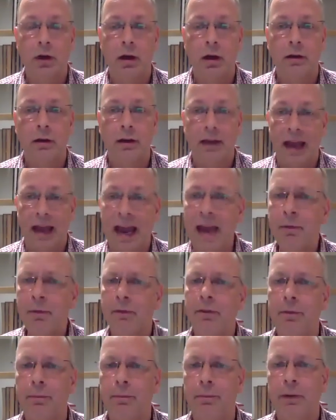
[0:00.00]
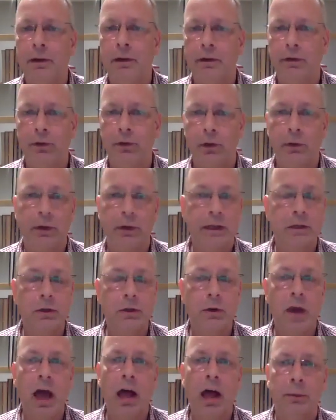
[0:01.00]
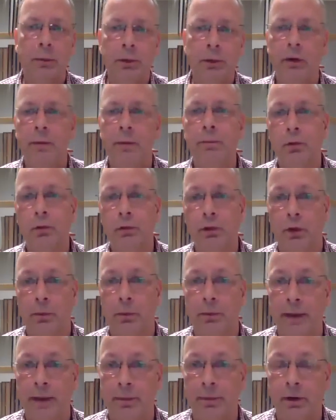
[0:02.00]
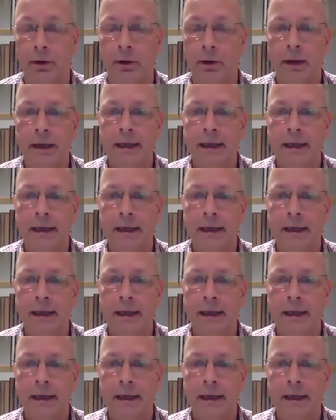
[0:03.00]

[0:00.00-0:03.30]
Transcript: the aim of the peer review is to help you improve your paper.